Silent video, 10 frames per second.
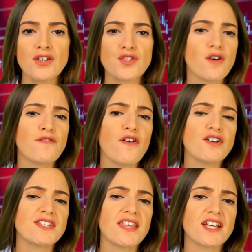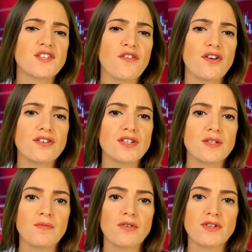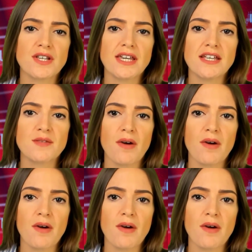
So first things first, Portuguese